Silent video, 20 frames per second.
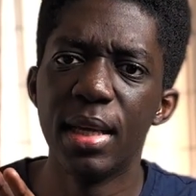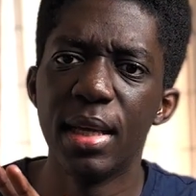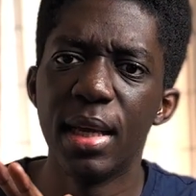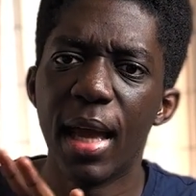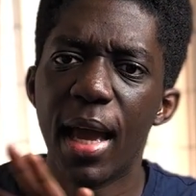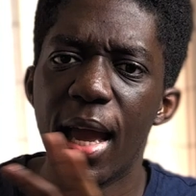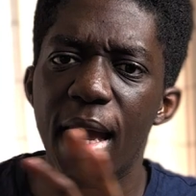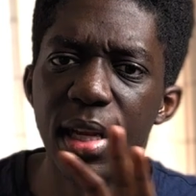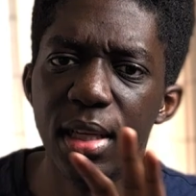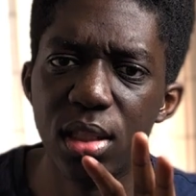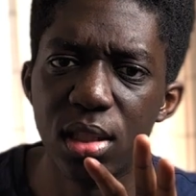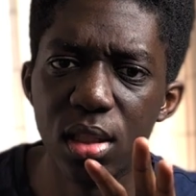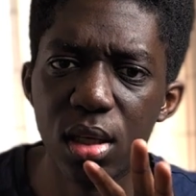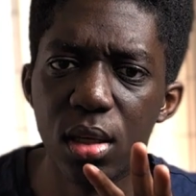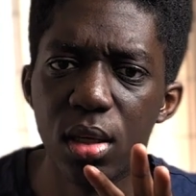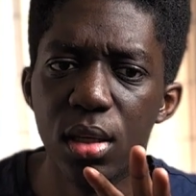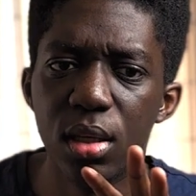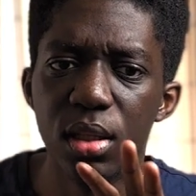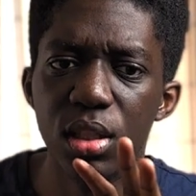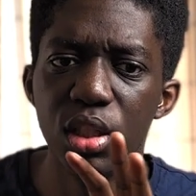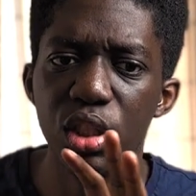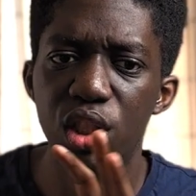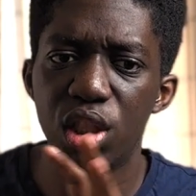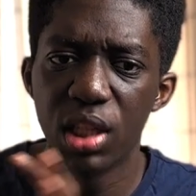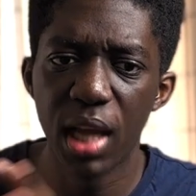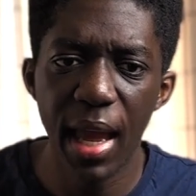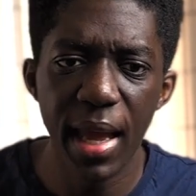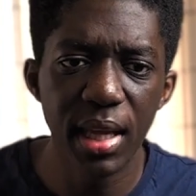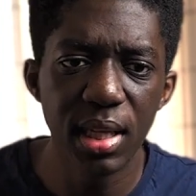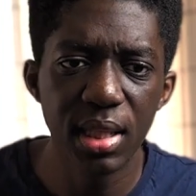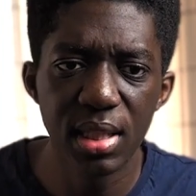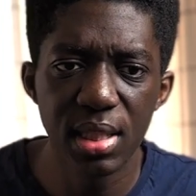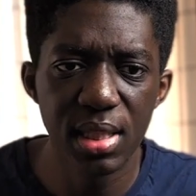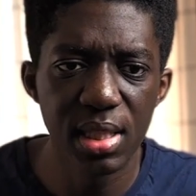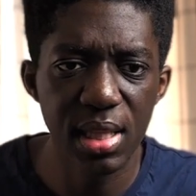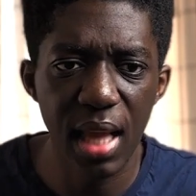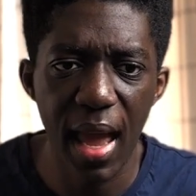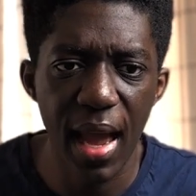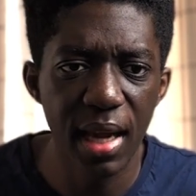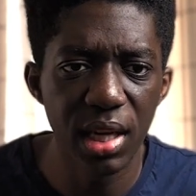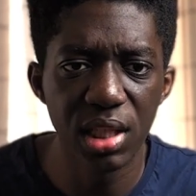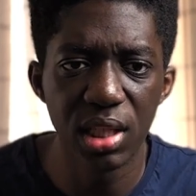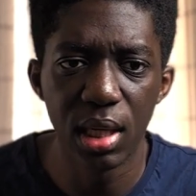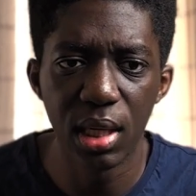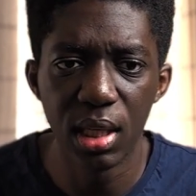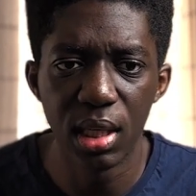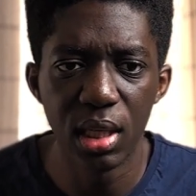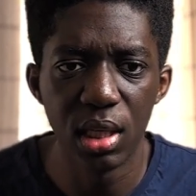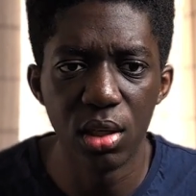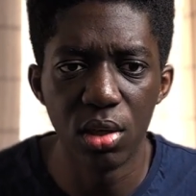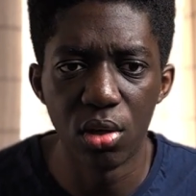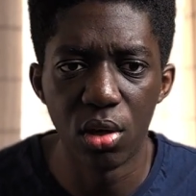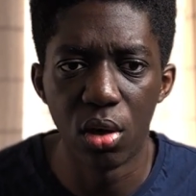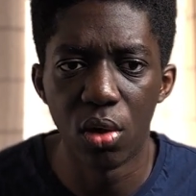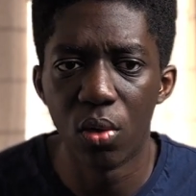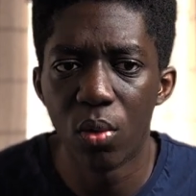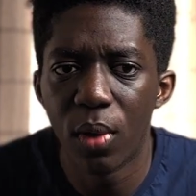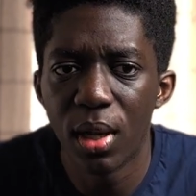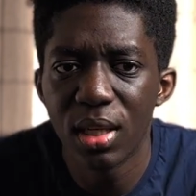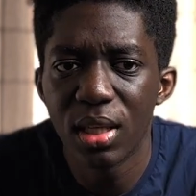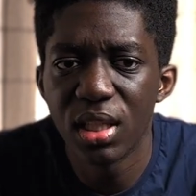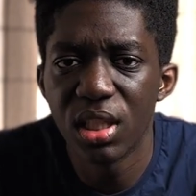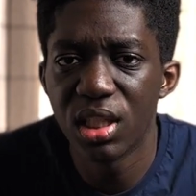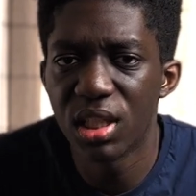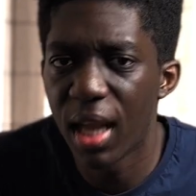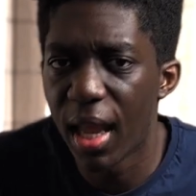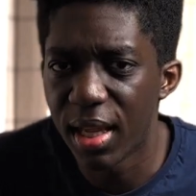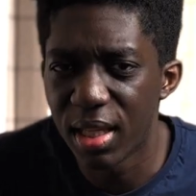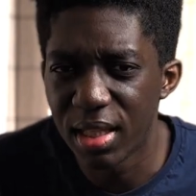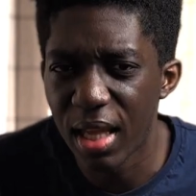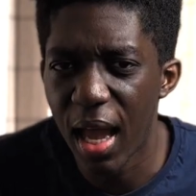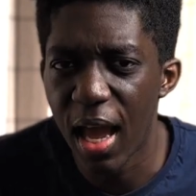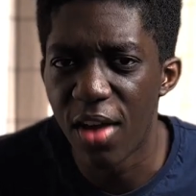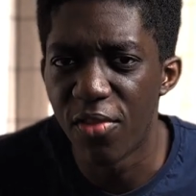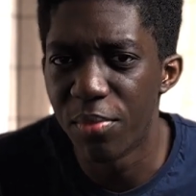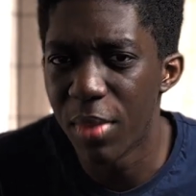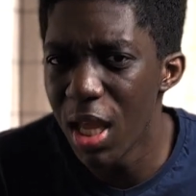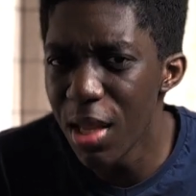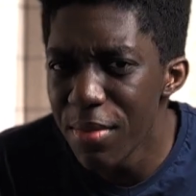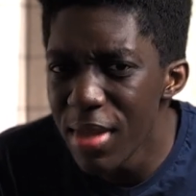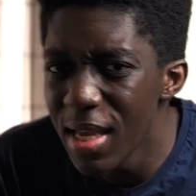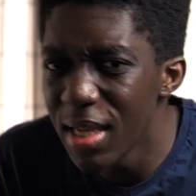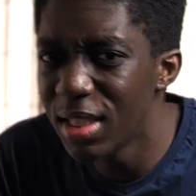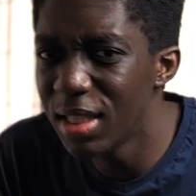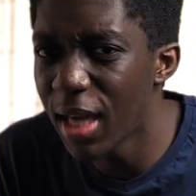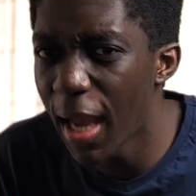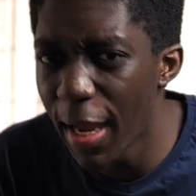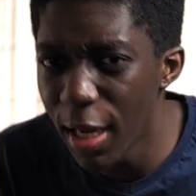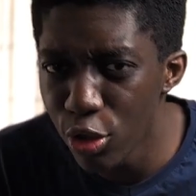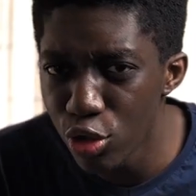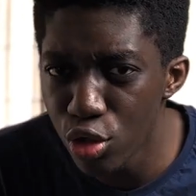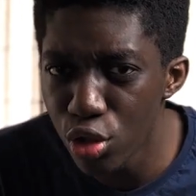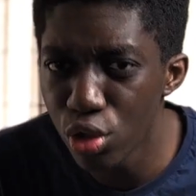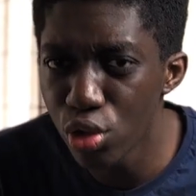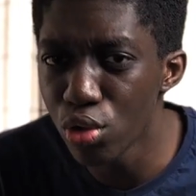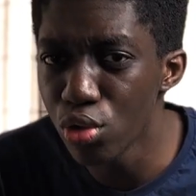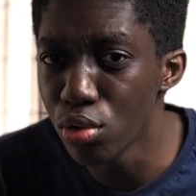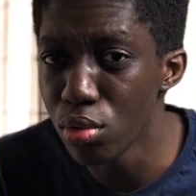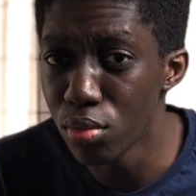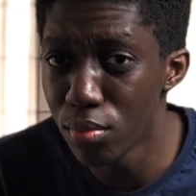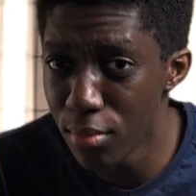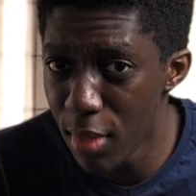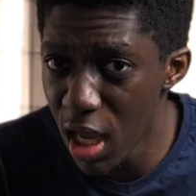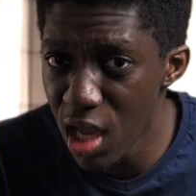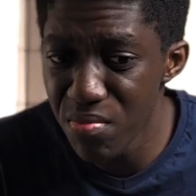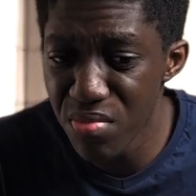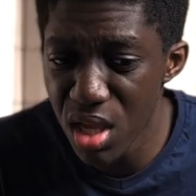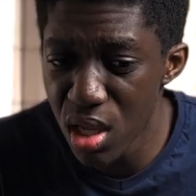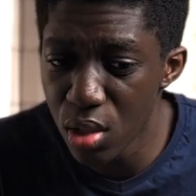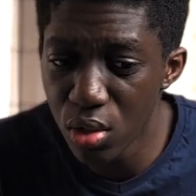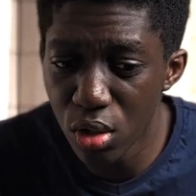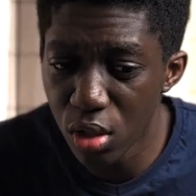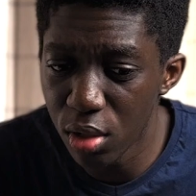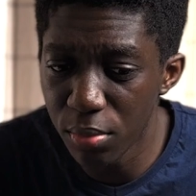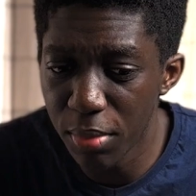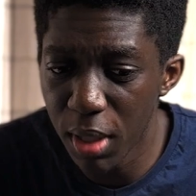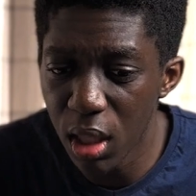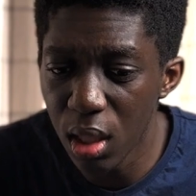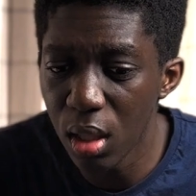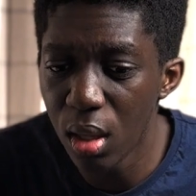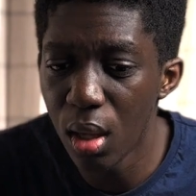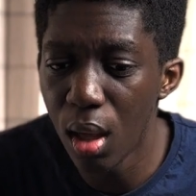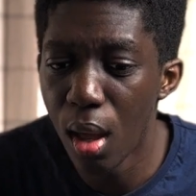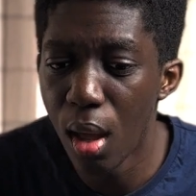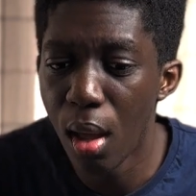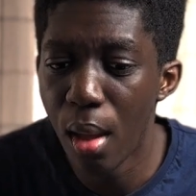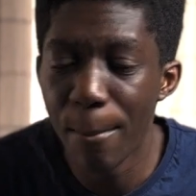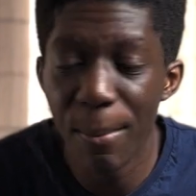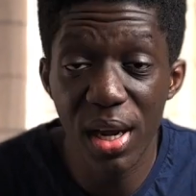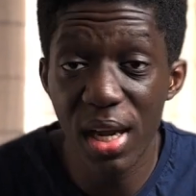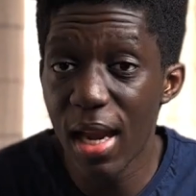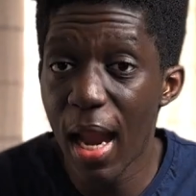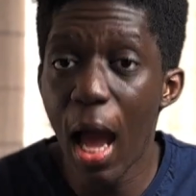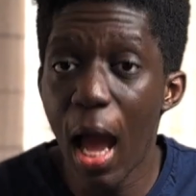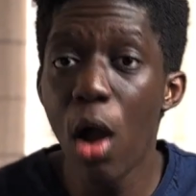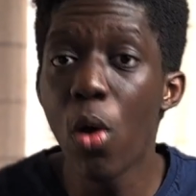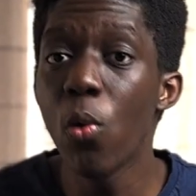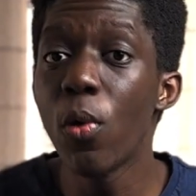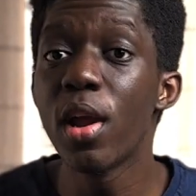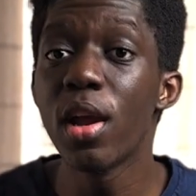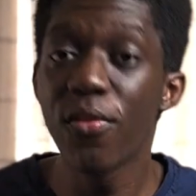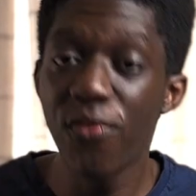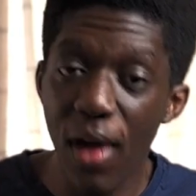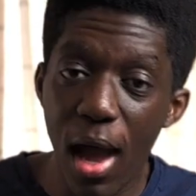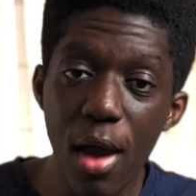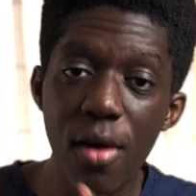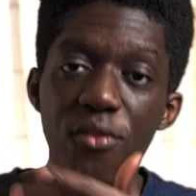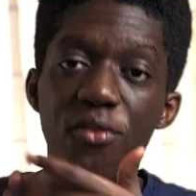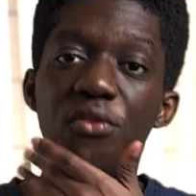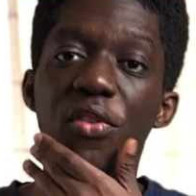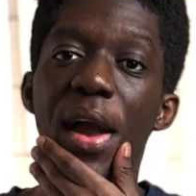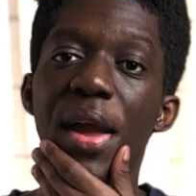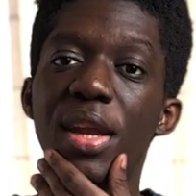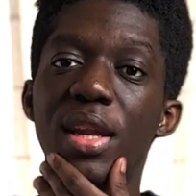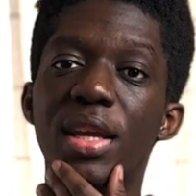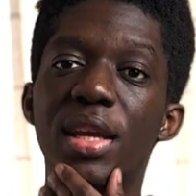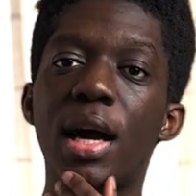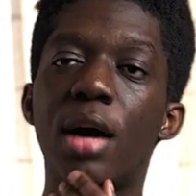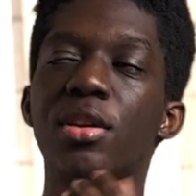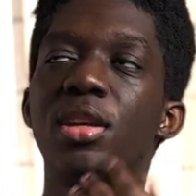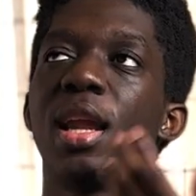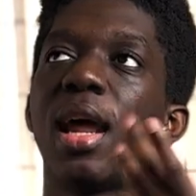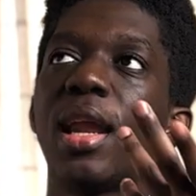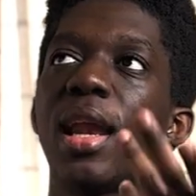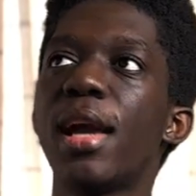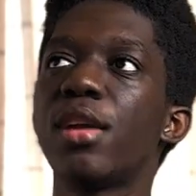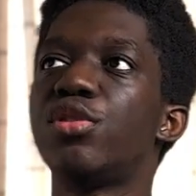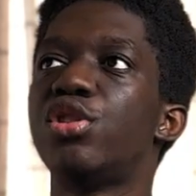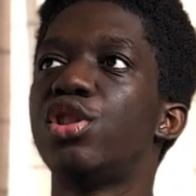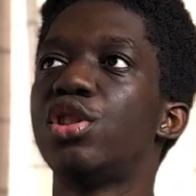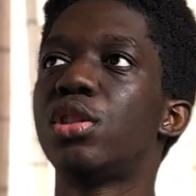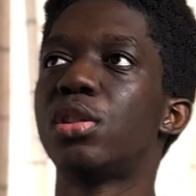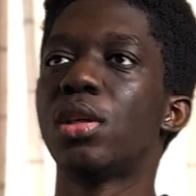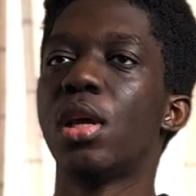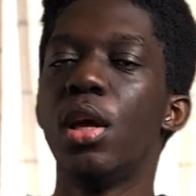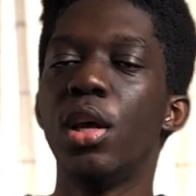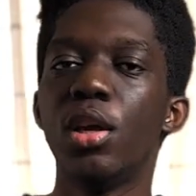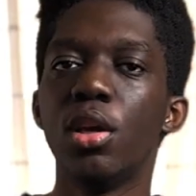And Shanks actually, what does Shanks have? Maybe a giant or two, maybe, could be. But now we're finding out. And I'd like to just,